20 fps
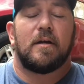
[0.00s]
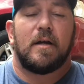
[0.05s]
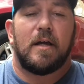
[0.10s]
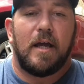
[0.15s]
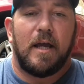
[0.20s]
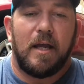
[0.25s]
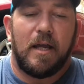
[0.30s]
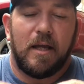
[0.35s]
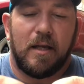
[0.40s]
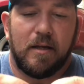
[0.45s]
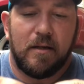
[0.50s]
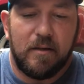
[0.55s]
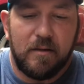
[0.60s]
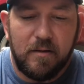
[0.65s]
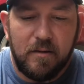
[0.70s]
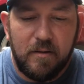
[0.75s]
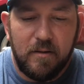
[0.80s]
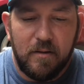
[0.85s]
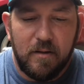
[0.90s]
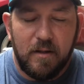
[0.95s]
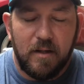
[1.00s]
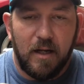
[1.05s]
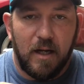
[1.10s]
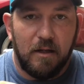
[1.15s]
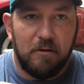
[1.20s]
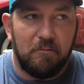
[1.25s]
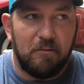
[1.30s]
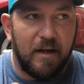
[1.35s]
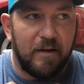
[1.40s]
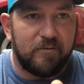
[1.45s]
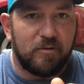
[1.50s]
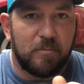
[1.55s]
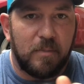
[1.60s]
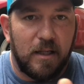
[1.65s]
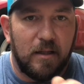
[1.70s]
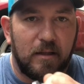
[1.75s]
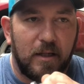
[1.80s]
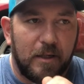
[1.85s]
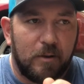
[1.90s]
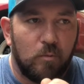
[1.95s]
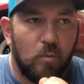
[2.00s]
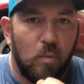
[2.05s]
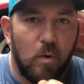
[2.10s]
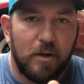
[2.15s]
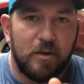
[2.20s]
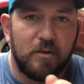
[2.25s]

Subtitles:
And after about like one